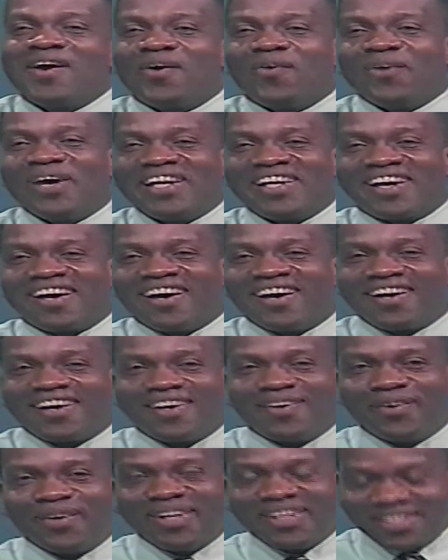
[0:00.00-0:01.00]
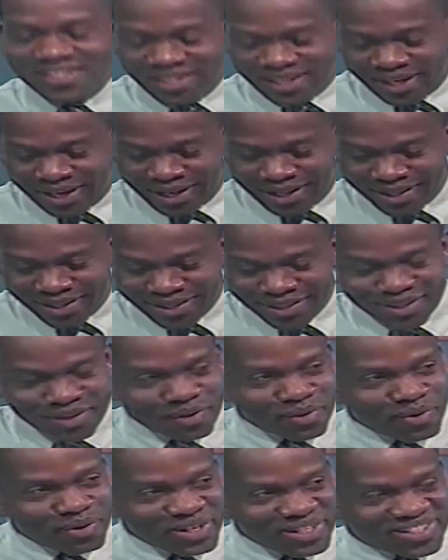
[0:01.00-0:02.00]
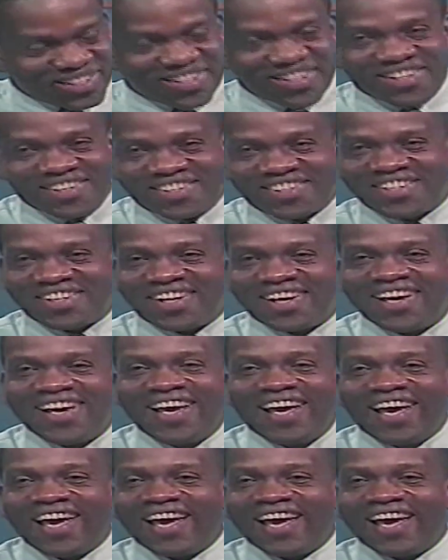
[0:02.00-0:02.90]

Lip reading: Gwen Carter, Holistic Health Research.